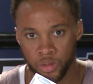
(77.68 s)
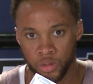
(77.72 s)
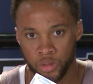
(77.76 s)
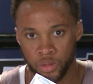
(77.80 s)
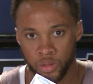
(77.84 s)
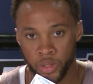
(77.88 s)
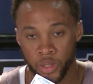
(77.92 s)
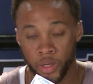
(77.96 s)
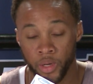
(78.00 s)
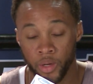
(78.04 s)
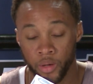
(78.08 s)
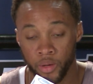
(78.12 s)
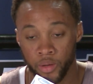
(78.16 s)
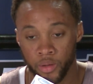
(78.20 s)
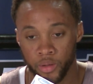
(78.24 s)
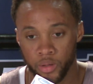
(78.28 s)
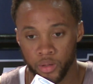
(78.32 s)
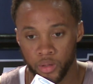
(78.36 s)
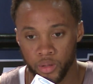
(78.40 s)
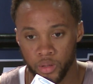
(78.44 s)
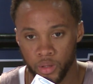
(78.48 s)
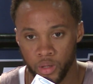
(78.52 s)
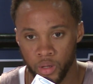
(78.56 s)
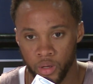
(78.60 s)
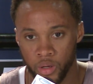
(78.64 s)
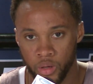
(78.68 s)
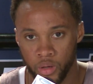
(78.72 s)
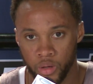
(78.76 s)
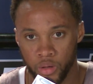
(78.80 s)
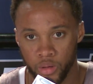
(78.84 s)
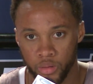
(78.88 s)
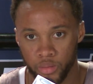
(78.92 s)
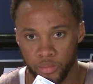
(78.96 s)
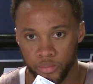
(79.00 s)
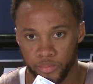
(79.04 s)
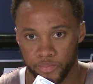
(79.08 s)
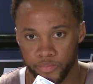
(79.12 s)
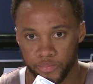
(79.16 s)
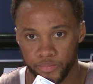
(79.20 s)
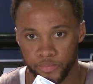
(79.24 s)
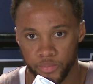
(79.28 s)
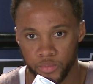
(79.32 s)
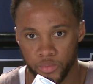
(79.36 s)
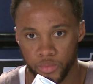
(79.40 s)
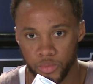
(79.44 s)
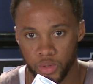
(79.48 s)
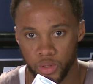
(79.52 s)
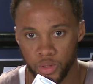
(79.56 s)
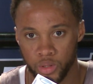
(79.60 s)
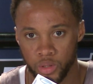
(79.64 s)
Yeah.
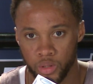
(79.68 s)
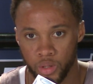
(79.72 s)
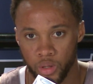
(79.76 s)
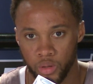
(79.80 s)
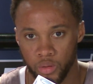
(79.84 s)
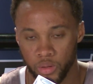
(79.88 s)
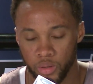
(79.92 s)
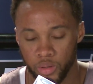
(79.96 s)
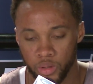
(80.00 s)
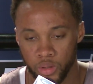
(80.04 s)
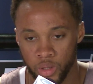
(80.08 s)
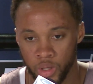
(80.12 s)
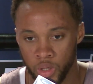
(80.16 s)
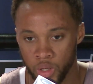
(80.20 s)
You know,